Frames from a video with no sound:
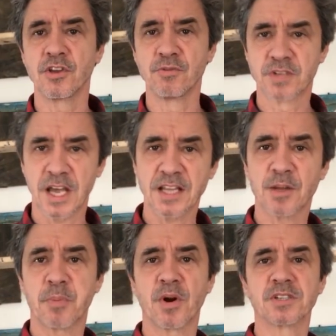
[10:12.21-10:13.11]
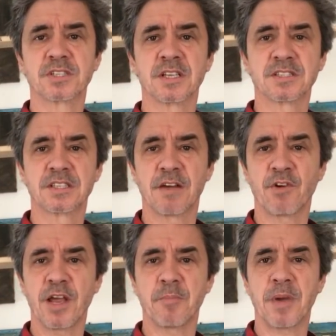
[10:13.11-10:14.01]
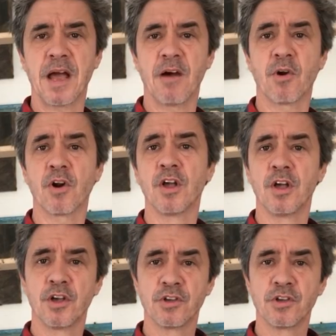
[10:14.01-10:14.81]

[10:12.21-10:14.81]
You take the person that's never had power,